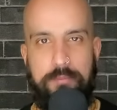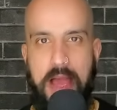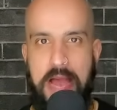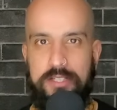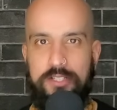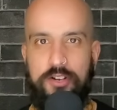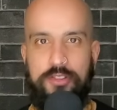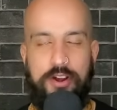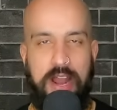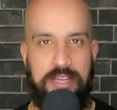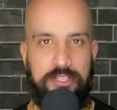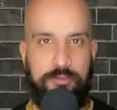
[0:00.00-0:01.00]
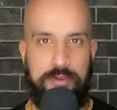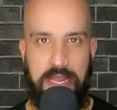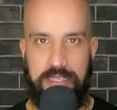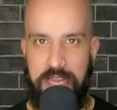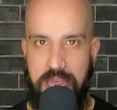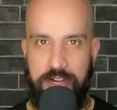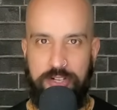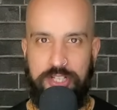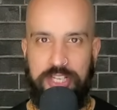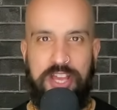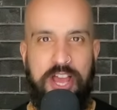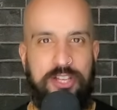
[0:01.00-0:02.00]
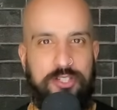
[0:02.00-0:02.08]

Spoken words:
master their S3X energy